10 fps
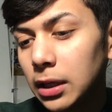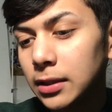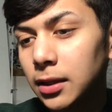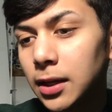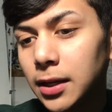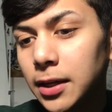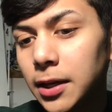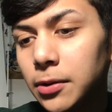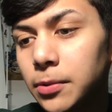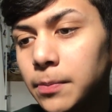at the
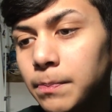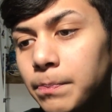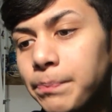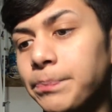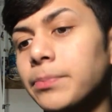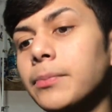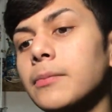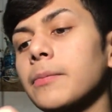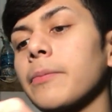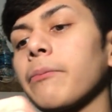canal,
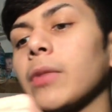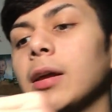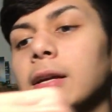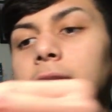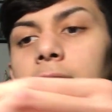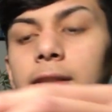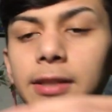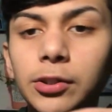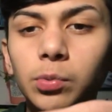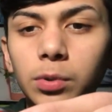it's
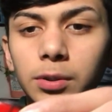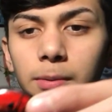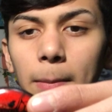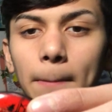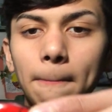this one,